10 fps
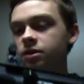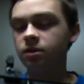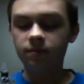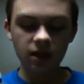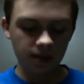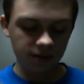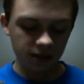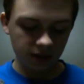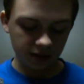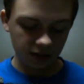Sometimes
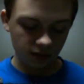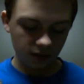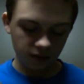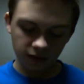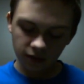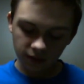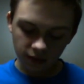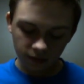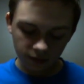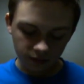it doesn't. There we go.